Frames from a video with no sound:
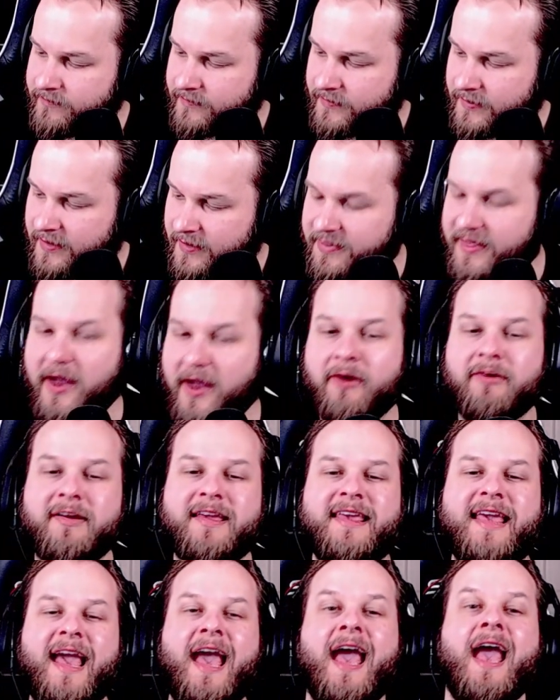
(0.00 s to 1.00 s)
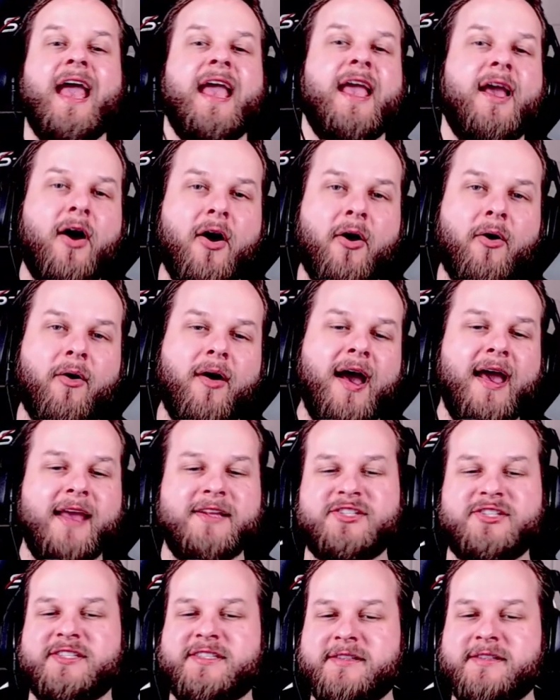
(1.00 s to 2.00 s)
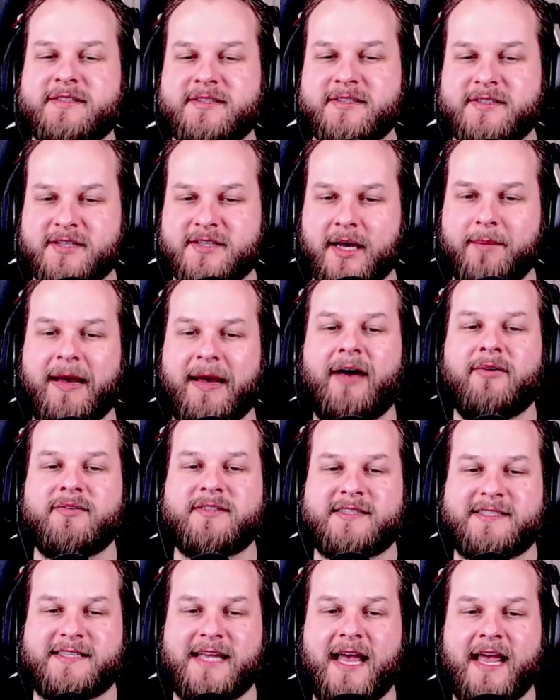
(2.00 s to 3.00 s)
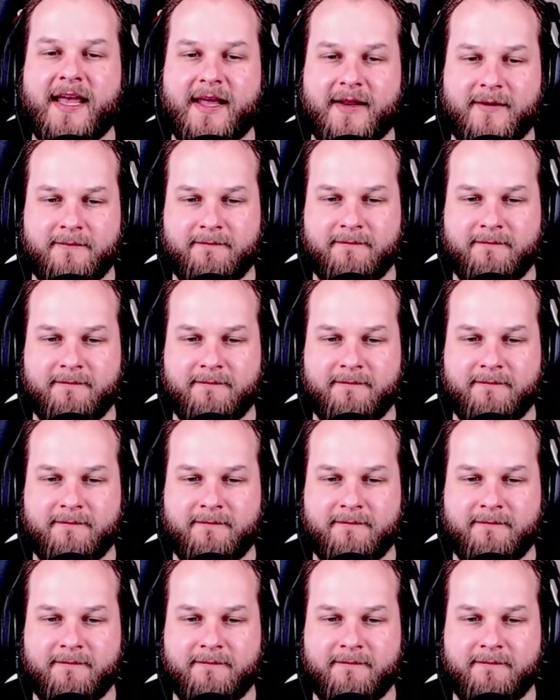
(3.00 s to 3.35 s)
They're gay, all right? Just come out and say it.